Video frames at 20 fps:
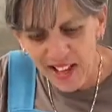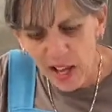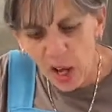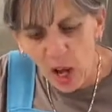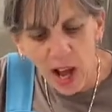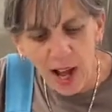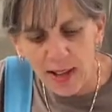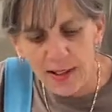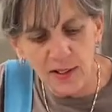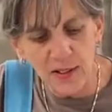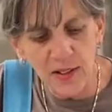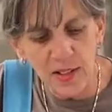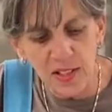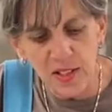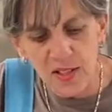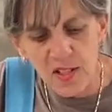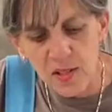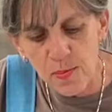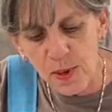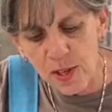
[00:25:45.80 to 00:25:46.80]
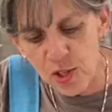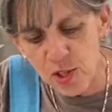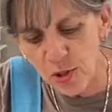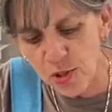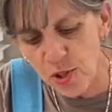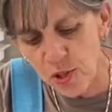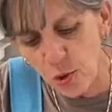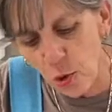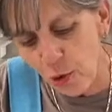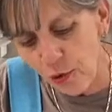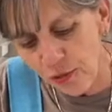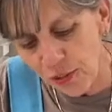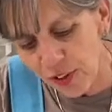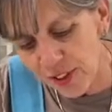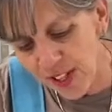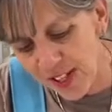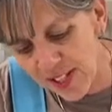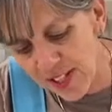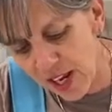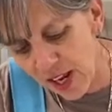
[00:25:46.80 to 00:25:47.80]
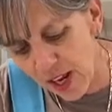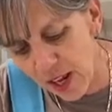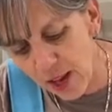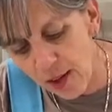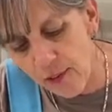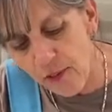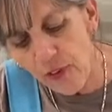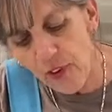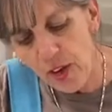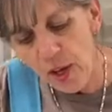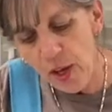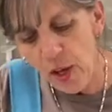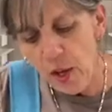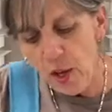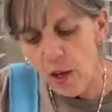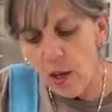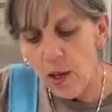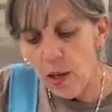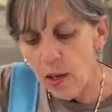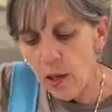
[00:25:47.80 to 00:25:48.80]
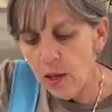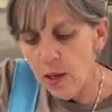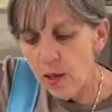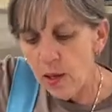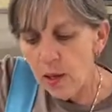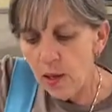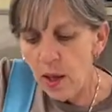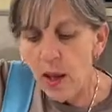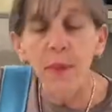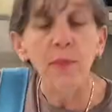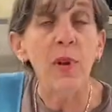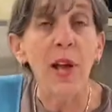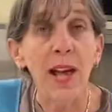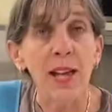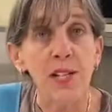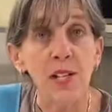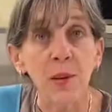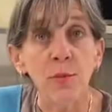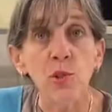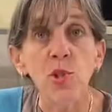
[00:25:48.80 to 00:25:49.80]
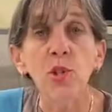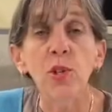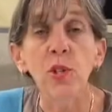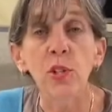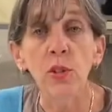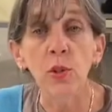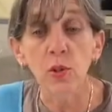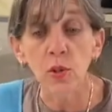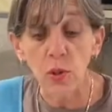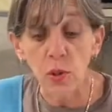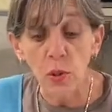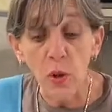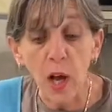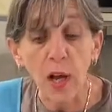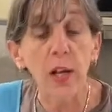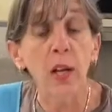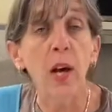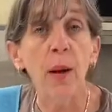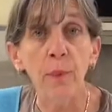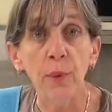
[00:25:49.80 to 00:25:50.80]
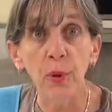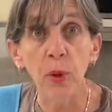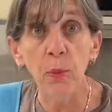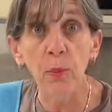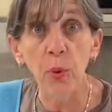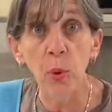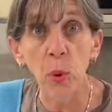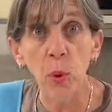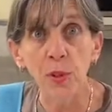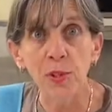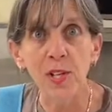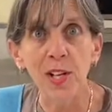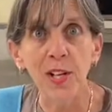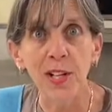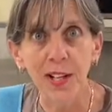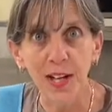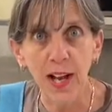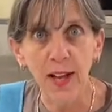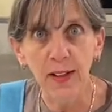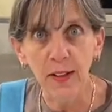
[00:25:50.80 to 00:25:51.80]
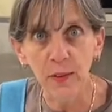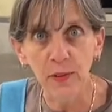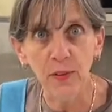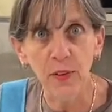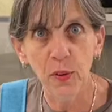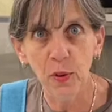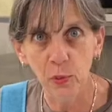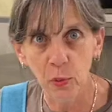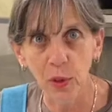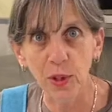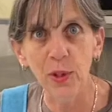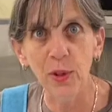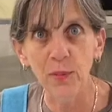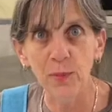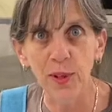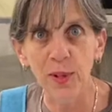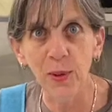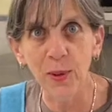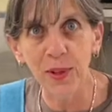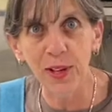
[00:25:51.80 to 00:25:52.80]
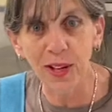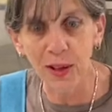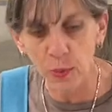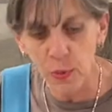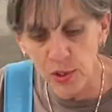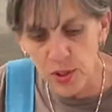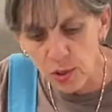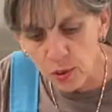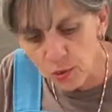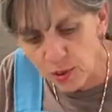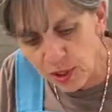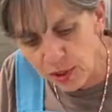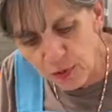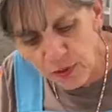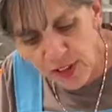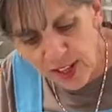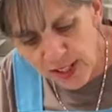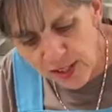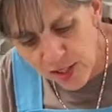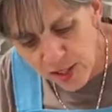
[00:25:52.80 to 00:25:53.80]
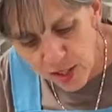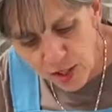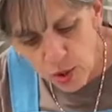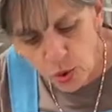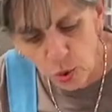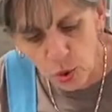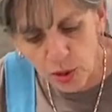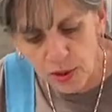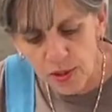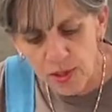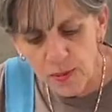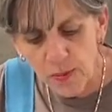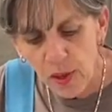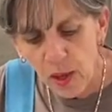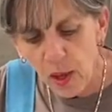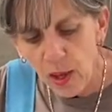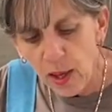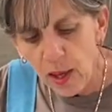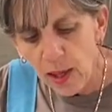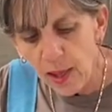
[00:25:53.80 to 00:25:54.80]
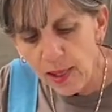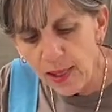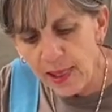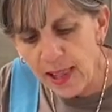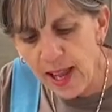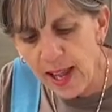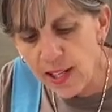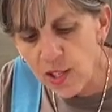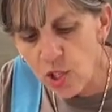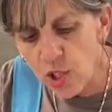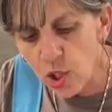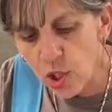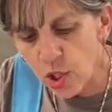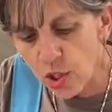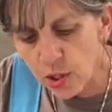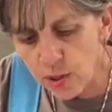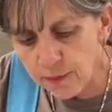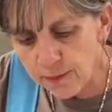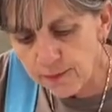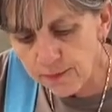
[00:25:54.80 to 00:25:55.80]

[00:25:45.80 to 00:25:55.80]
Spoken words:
I don't need a special tool for this. I have, as I'm sure you do, a couple of bowls and a knife. We're gonna be okay. We don't need fancy tools. Last turn.